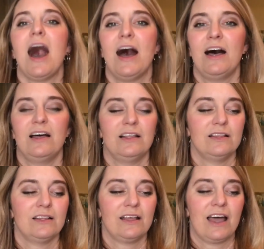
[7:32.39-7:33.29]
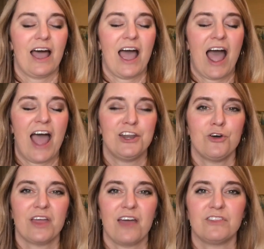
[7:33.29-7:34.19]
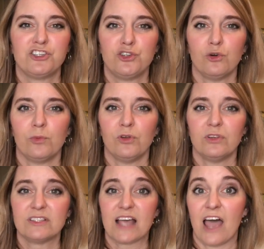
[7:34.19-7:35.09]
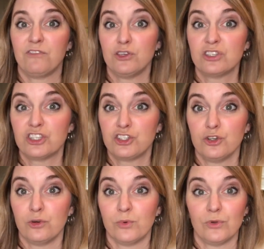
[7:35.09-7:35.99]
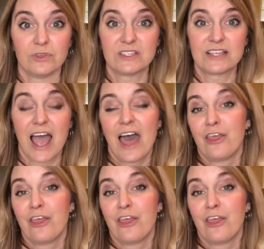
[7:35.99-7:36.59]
Ah. Uh, I know they have the chewables. I've used the chewables.